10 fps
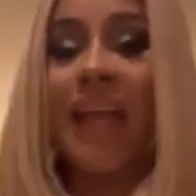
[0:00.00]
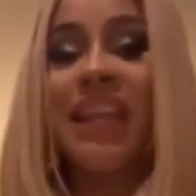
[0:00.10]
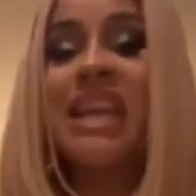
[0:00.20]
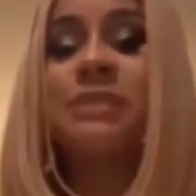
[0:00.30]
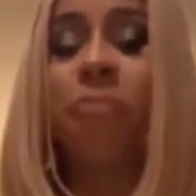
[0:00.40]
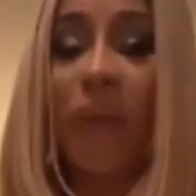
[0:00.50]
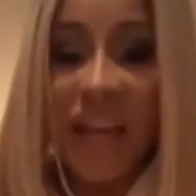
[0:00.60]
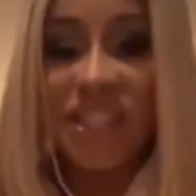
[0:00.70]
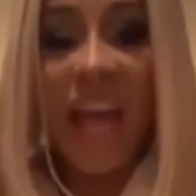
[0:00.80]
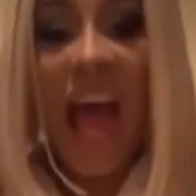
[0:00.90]
And these
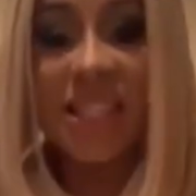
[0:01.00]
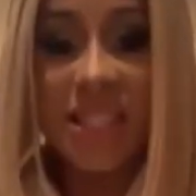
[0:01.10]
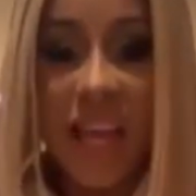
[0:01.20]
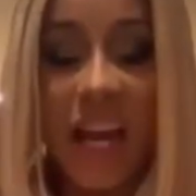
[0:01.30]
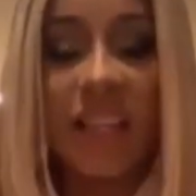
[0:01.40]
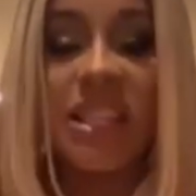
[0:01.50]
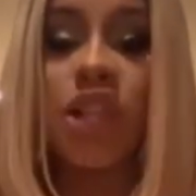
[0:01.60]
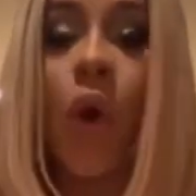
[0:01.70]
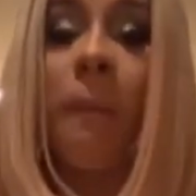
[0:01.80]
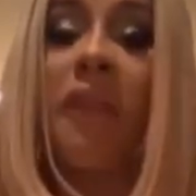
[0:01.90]
bitch ass nigga, this
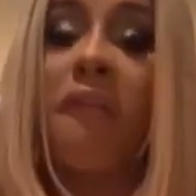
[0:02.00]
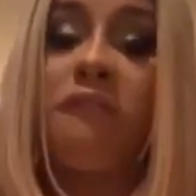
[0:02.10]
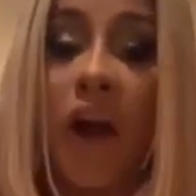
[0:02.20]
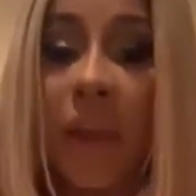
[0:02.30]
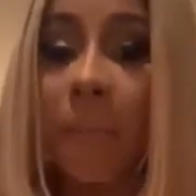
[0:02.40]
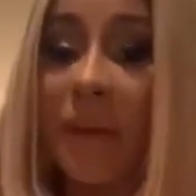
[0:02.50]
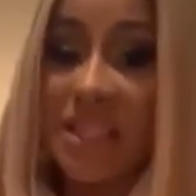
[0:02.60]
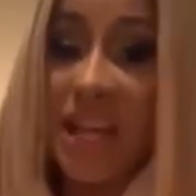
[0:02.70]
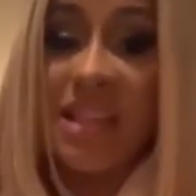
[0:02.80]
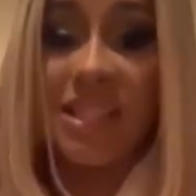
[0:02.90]
little motherfucking bitch ass